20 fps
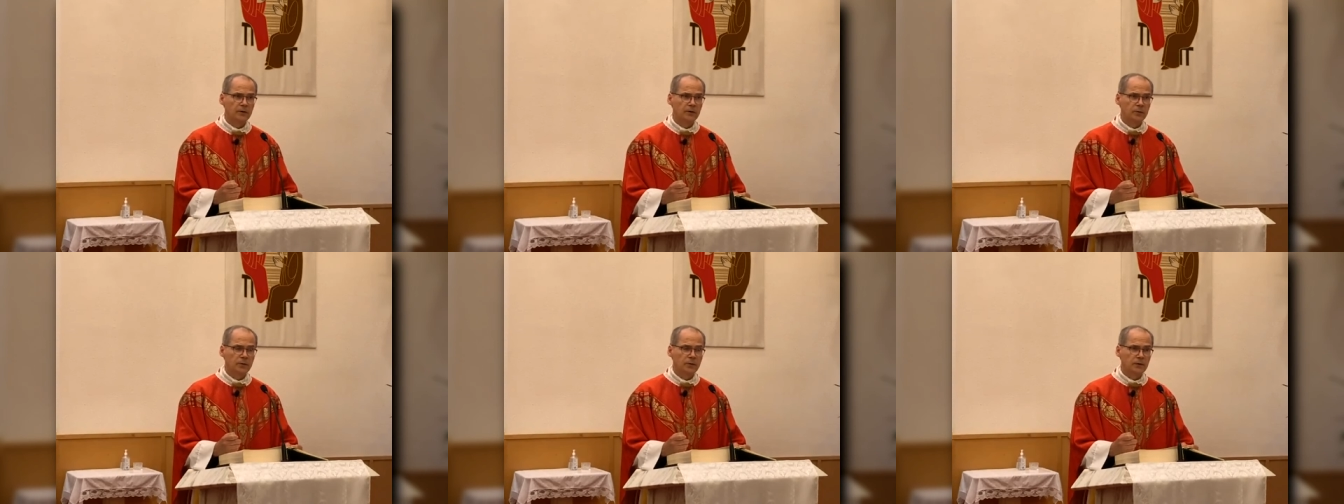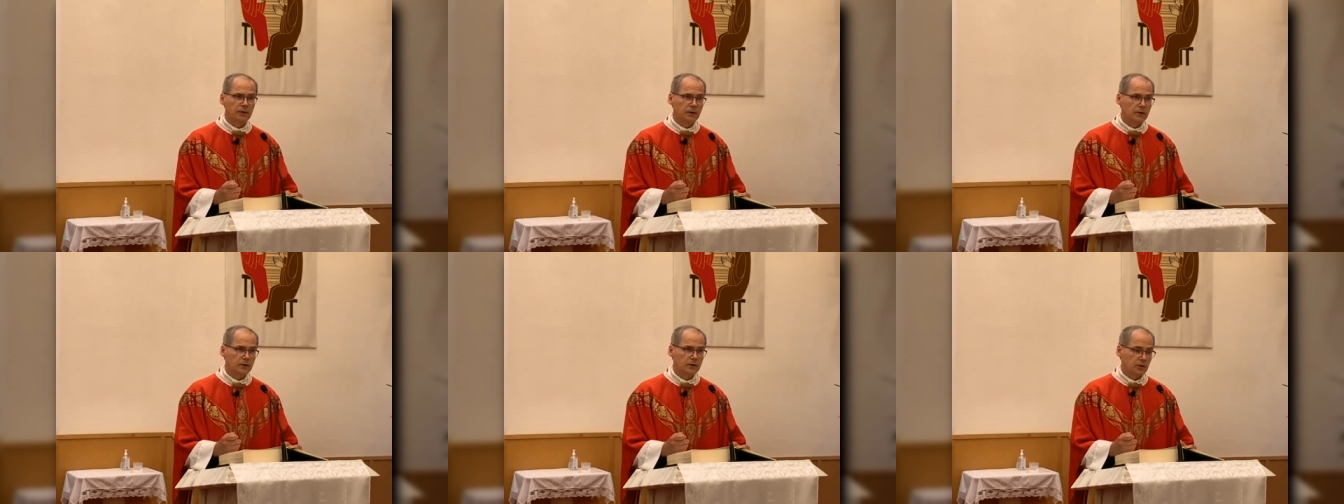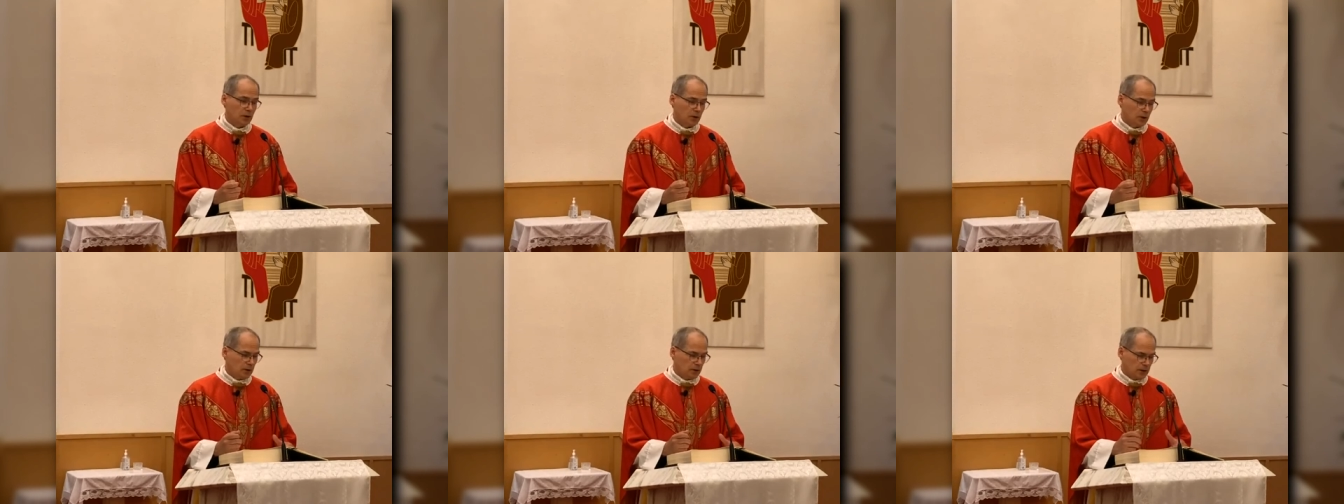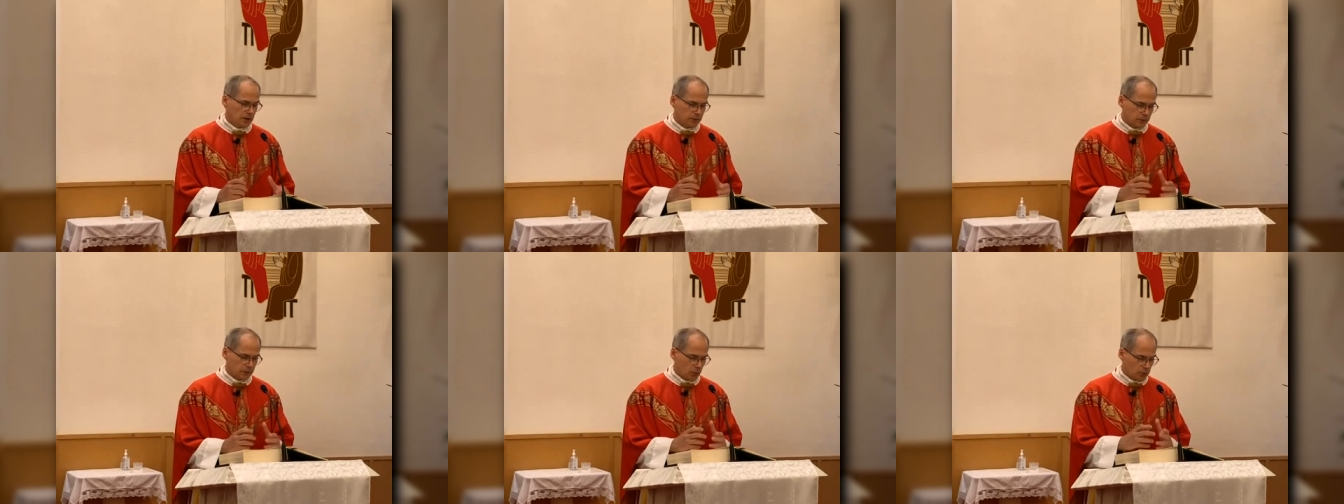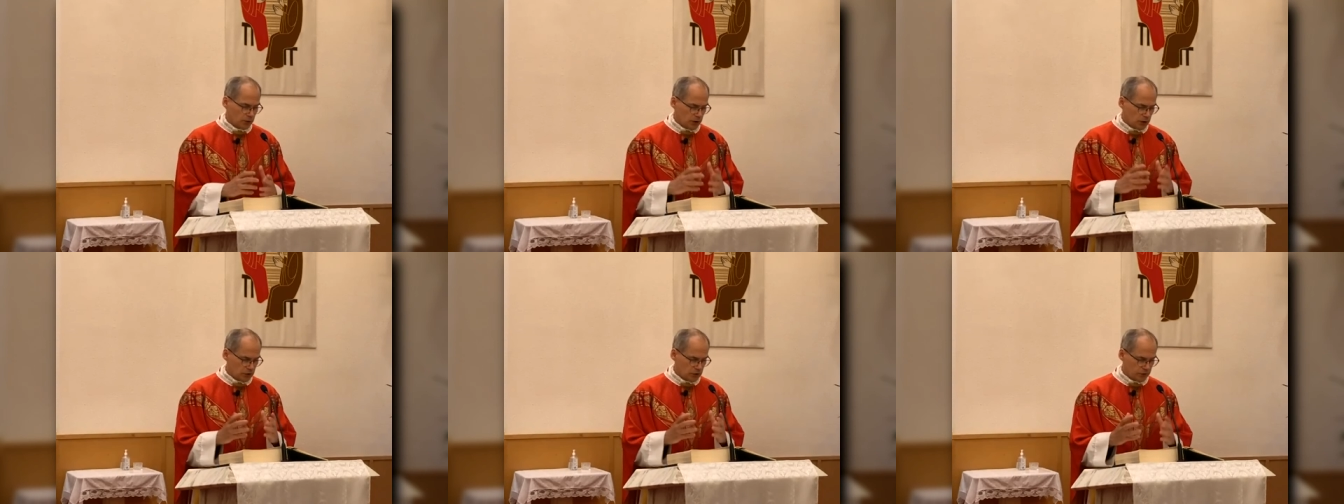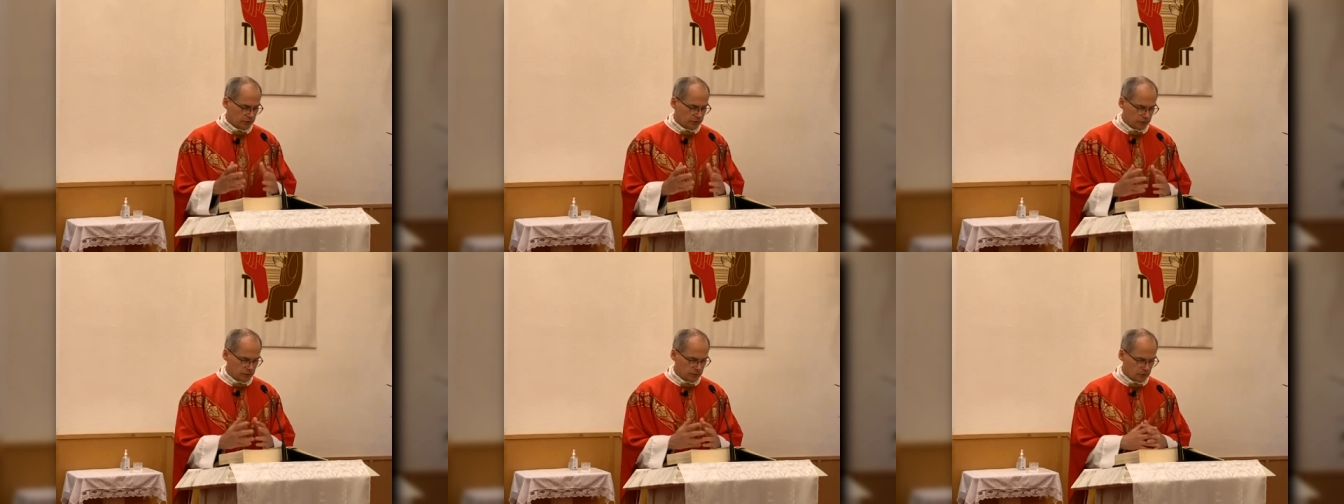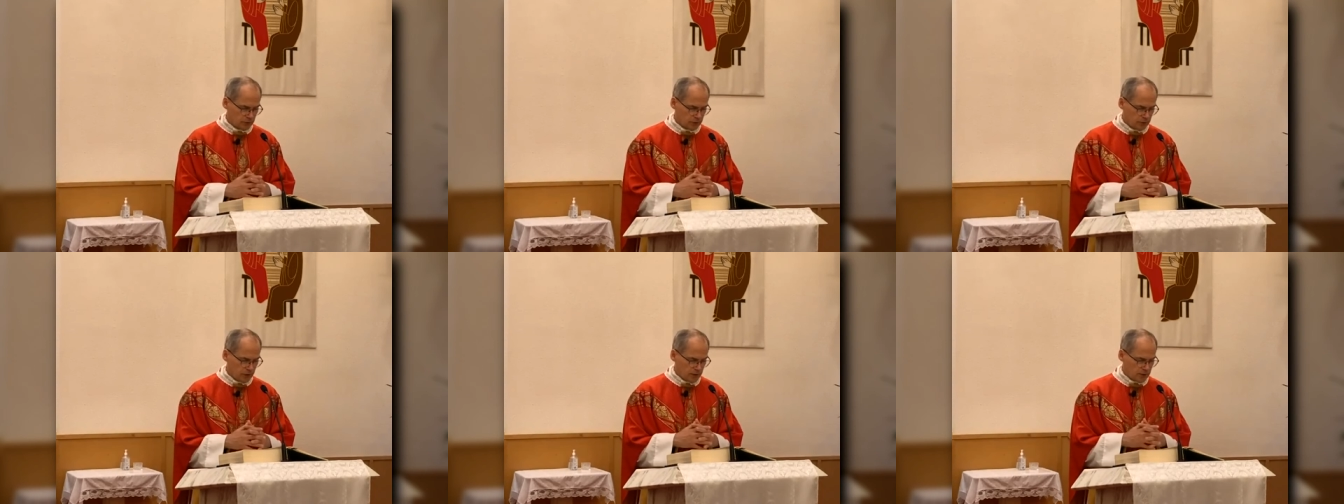We think it's okay just
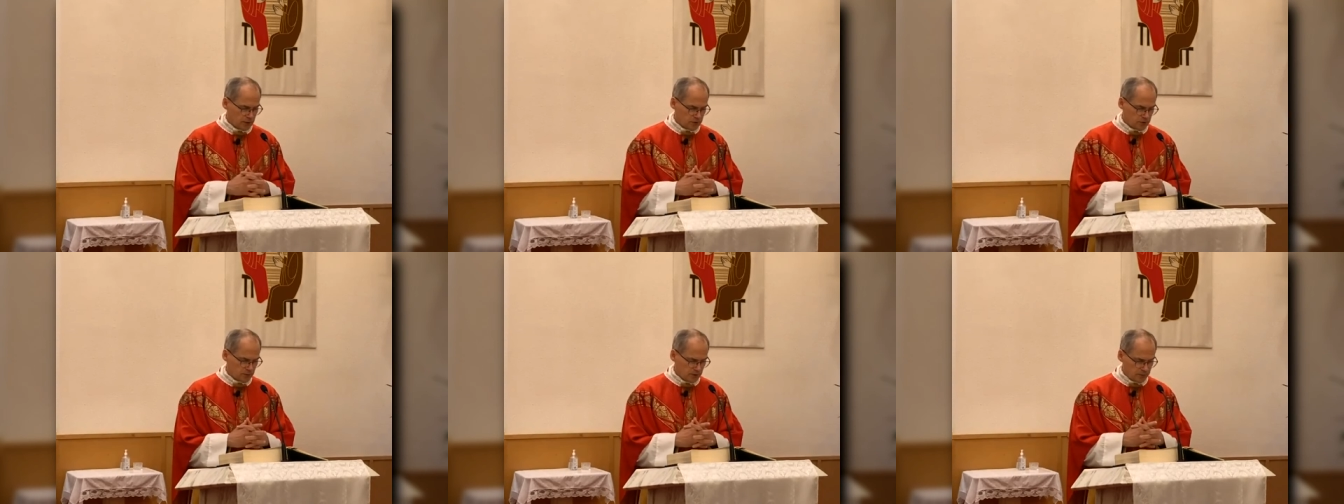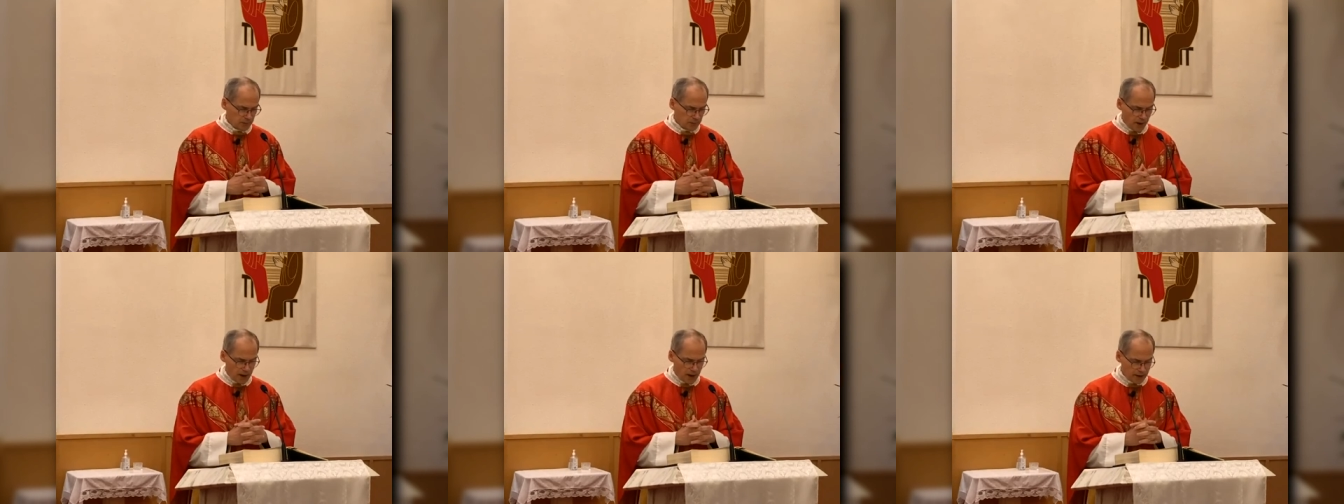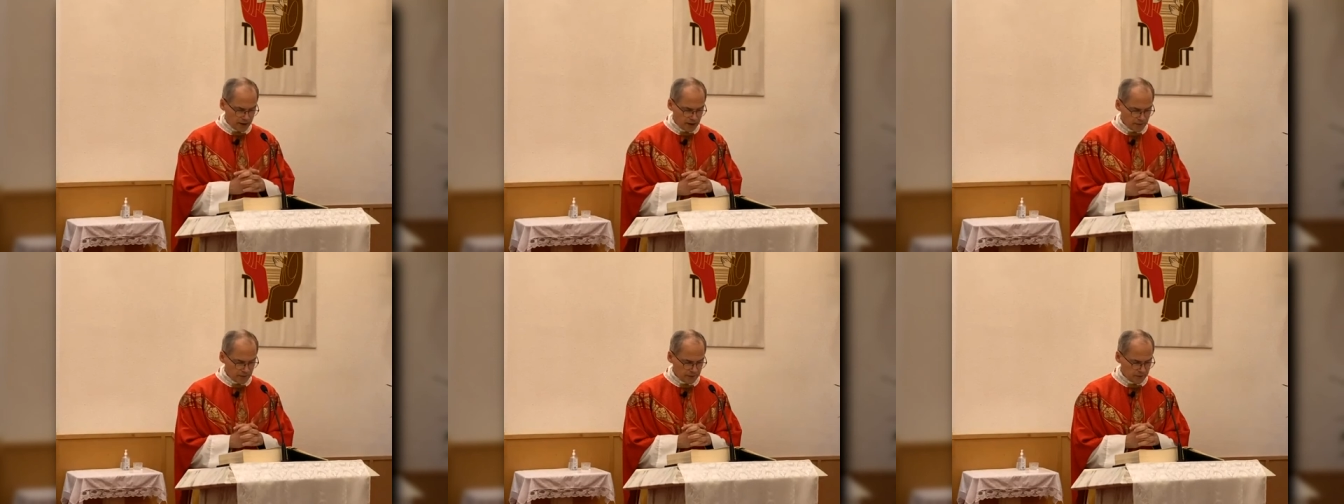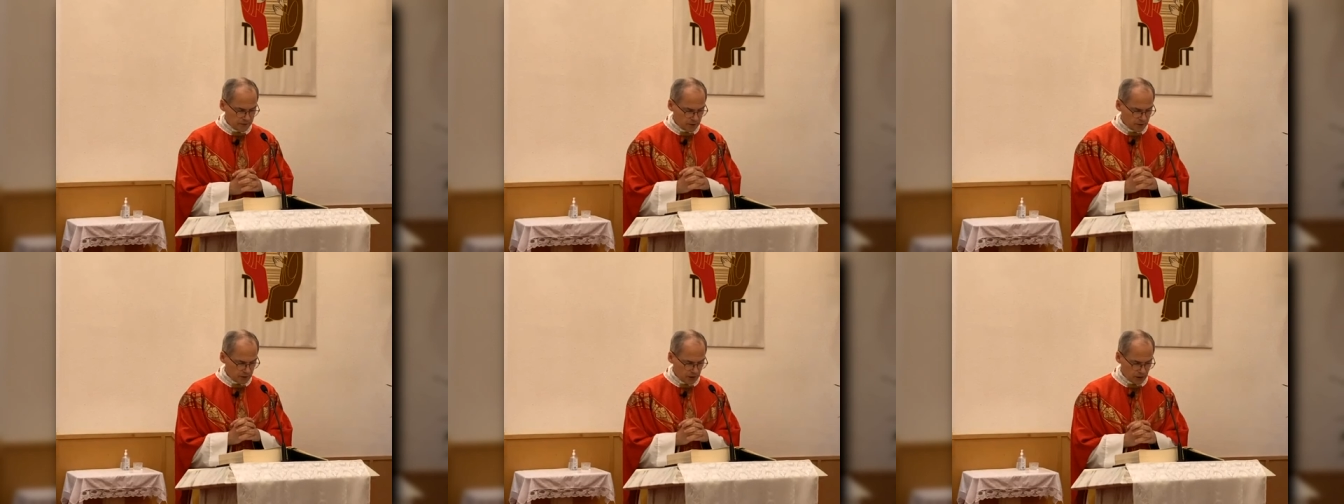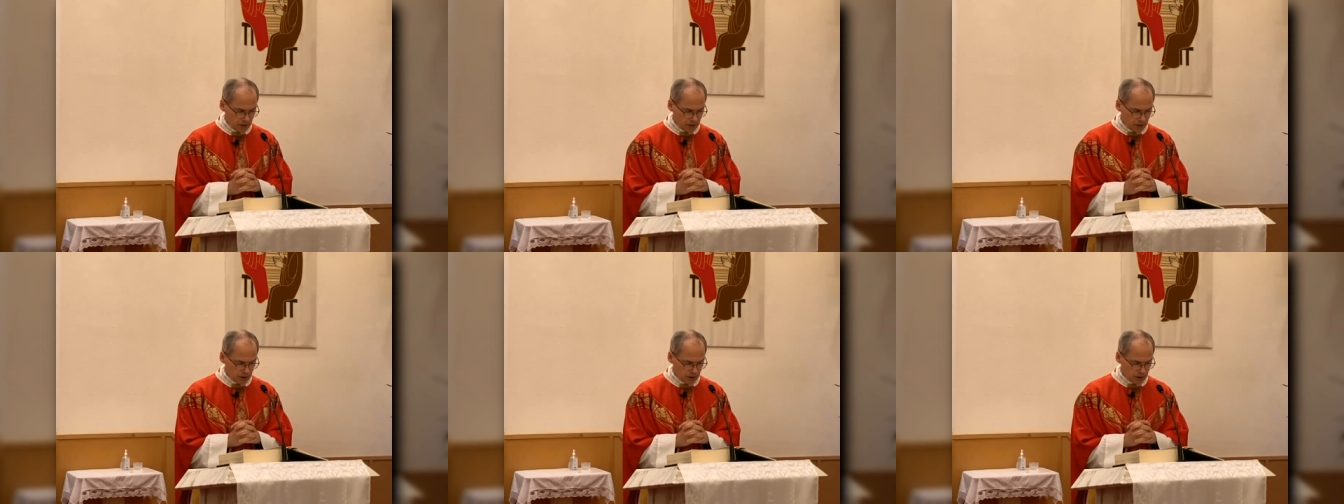to, to be pious in,